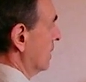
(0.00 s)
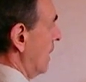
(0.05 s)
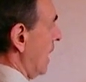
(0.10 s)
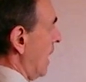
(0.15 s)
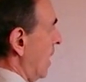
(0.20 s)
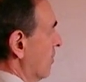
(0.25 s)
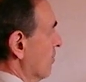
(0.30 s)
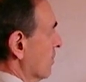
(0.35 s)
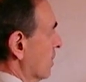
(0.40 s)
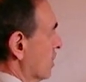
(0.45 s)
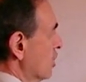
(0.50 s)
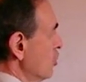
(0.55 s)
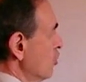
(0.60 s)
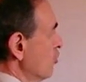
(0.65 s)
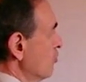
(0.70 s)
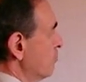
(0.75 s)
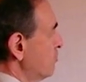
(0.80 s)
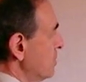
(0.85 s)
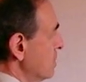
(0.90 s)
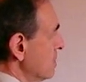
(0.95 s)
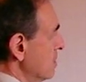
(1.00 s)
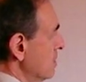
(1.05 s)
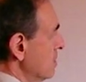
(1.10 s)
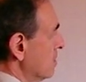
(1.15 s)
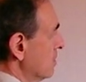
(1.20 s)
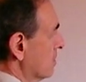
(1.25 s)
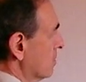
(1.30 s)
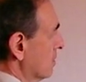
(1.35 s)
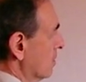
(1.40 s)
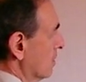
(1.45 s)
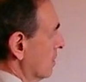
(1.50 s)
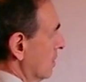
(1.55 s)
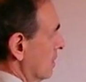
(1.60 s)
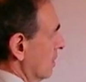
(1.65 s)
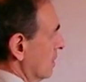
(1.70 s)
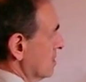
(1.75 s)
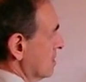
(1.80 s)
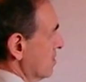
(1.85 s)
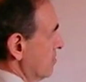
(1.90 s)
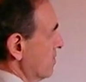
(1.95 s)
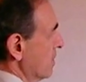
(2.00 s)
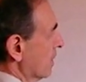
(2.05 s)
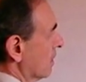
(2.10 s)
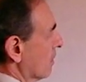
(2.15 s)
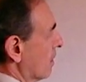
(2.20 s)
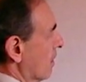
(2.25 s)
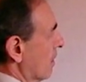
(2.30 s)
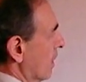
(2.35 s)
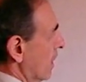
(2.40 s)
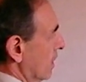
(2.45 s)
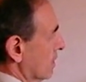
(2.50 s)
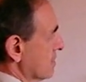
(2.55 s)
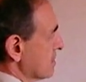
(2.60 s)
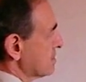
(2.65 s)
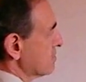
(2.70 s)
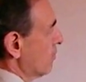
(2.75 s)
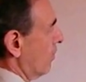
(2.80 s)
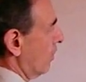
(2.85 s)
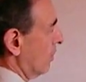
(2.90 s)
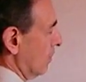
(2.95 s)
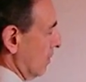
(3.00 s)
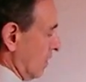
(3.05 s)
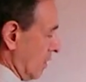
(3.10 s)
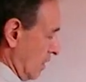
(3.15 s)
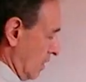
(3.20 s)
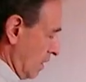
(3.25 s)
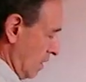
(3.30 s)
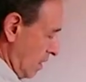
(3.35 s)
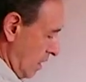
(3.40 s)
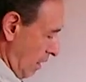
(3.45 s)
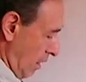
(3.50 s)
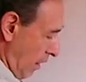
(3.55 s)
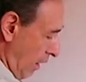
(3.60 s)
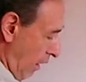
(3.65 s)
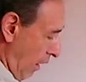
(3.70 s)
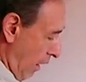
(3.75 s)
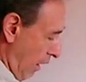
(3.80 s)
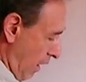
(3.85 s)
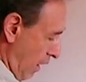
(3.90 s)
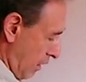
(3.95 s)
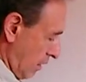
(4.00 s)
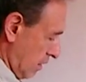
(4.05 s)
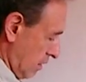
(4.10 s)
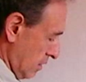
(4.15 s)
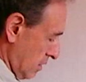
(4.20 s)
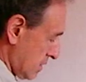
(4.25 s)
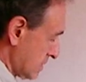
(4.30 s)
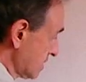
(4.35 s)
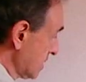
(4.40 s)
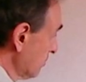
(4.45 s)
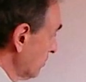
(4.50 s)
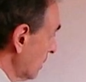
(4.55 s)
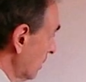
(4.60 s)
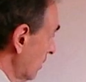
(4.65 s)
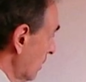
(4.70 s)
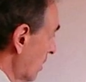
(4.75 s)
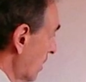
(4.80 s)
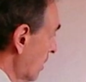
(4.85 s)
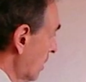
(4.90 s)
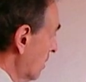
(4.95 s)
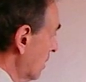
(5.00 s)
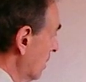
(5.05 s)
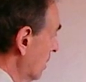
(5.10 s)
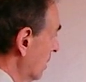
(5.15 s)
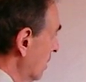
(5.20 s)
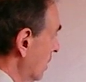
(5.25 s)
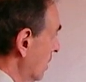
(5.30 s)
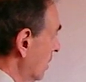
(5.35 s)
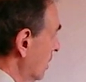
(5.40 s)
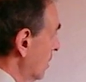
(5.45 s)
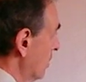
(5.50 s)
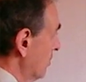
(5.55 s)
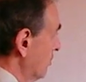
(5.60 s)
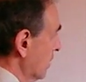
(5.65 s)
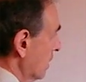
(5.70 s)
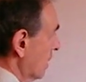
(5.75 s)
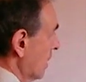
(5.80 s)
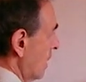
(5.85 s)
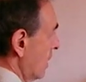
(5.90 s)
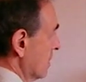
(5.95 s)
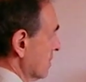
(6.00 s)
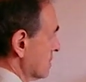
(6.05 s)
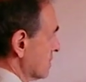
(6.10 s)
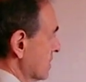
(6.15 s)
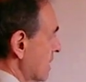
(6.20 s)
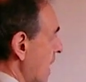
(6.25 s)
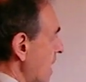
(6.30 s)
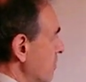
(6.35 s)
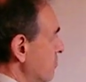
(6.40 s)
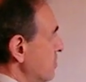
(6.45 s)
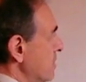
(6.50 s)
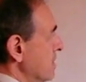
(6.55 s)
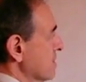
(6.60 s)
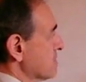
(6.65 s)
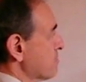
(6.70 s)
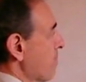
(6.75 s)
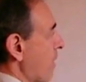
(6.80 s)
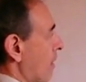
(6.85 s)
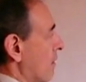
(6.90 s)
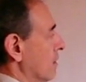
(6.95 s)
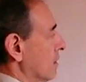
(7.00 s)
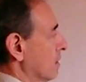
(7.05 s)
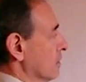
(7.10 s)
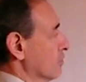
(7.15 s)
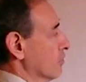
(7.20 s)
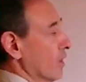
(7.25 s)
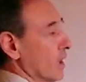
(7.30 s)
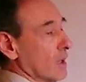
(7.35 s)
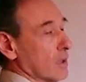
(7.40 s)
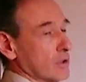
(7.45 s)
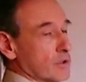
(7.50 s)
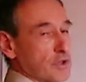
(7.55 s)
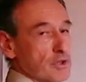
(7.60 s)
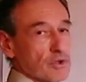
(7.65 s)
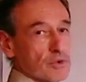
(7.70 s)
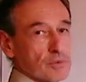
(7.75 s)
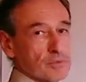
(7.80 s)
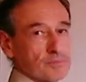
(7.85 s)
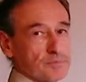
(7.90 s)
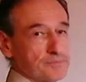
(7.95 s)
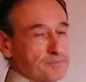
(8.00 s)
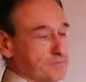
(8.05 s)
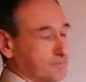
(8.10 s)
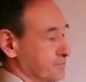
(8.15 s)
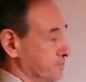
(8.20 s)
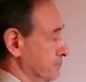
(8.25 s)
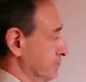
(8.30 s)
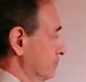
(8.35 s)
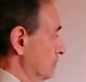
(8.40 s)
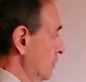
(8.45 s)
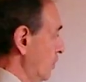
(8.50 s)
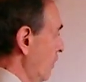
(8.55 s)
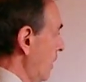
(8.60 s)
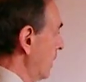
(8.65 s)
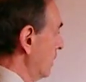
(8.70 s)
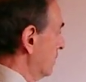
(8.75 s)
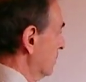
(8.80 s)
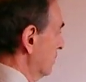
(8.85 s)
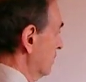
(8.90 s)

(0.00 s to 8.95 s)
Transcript: M Q P, the bigger and the smaller, are similar because K P is parallel to L Q, right?